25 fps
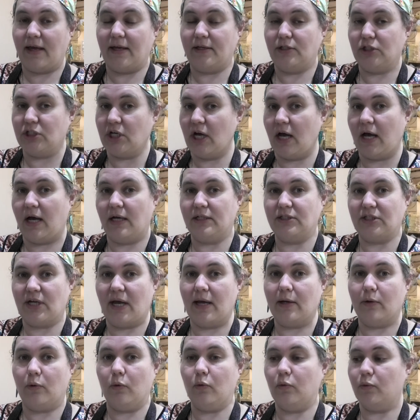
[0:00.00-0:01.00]
a charge
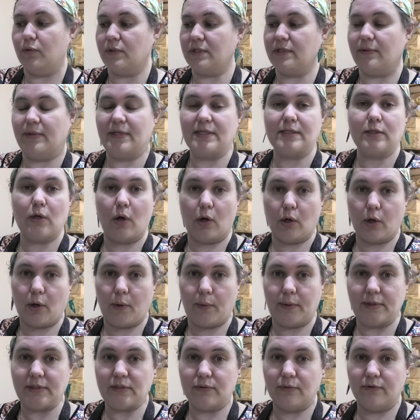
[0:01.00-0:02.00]
at all, so it's not
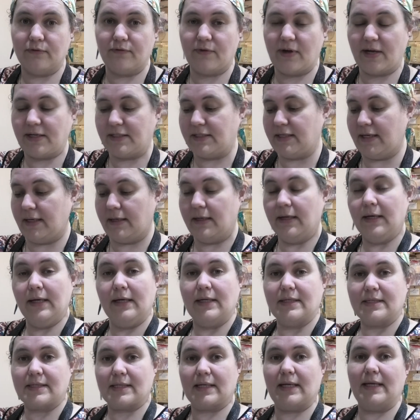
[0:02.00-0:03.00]
going to affect it.
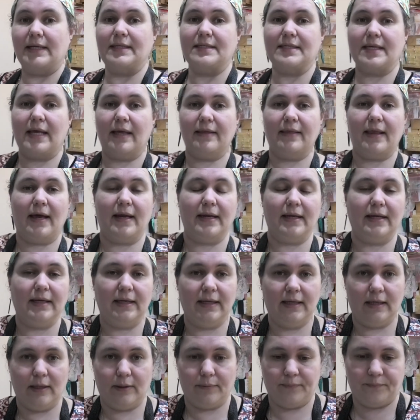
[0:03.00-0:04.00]
So let's get that in
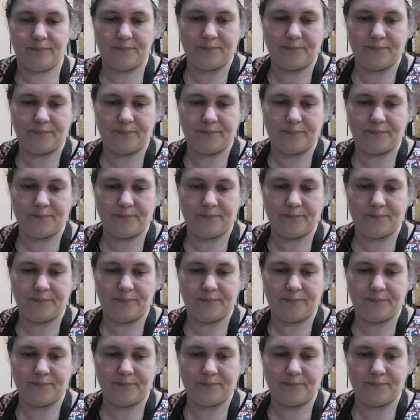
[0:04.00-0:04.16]
here.